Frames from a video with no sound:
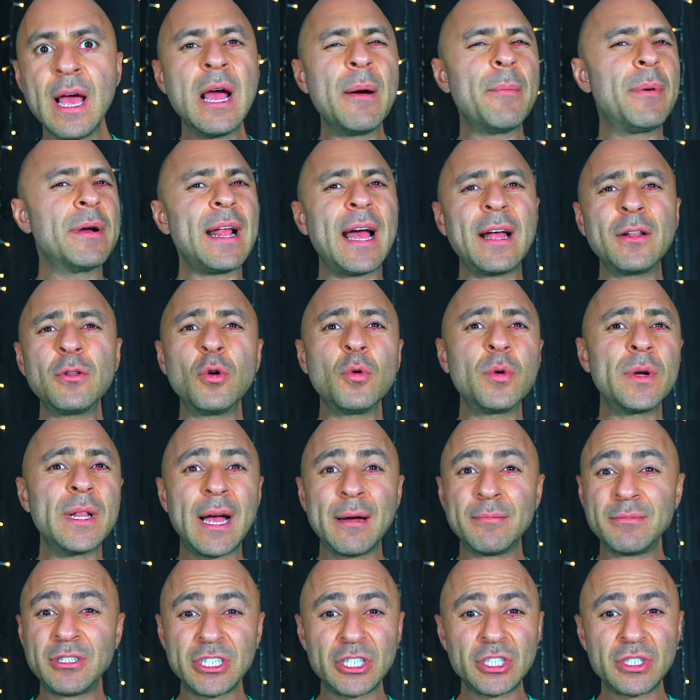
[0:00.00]
But I know when
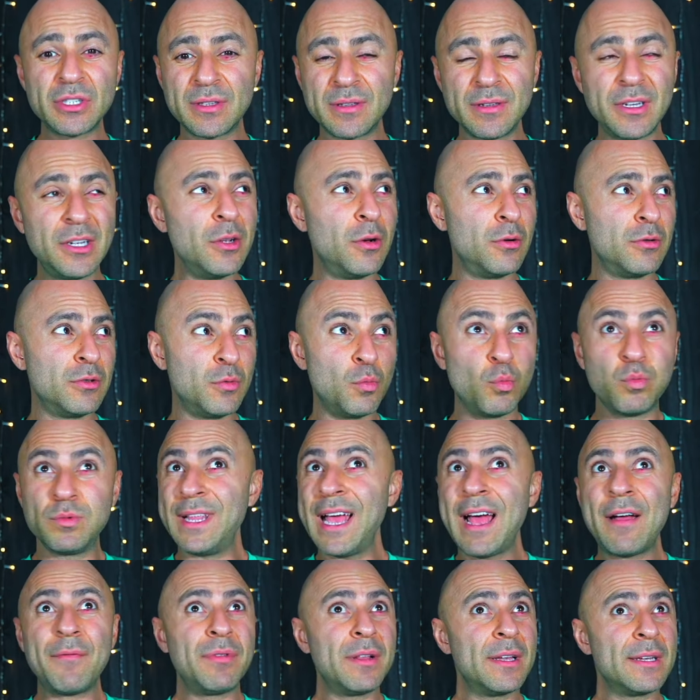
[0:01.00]
I'm just, you know,
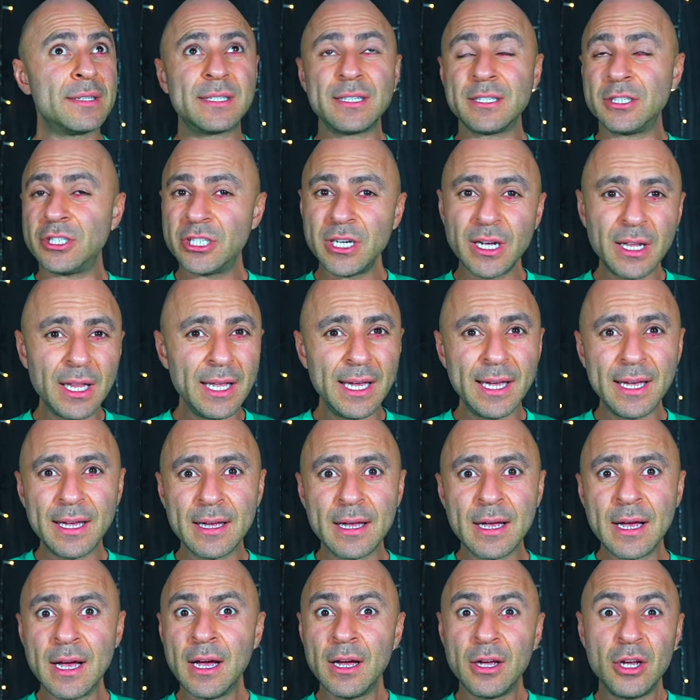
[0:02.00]
Netflix and
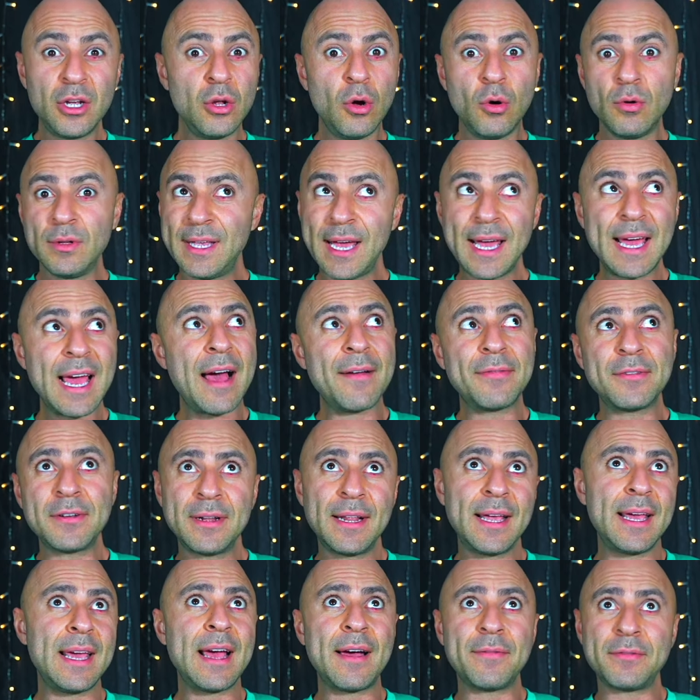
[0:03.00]
chilling, you know, day after
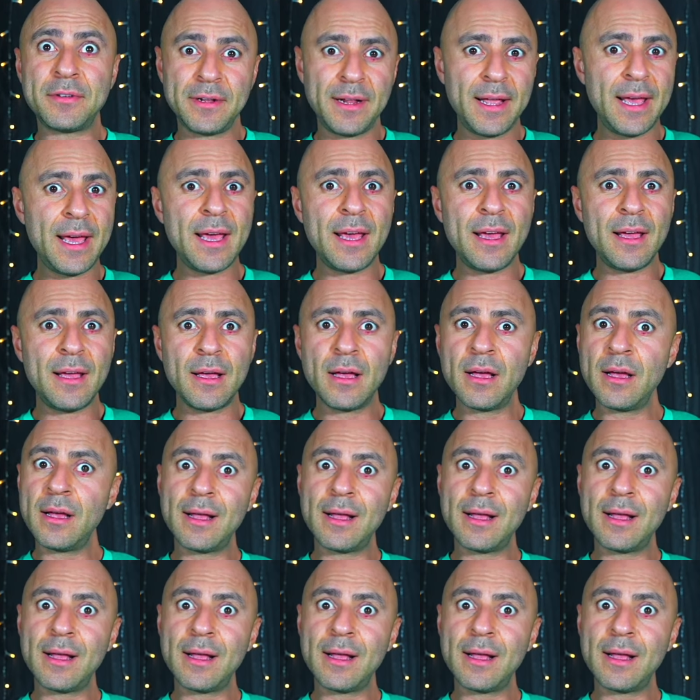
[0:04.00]
day after day,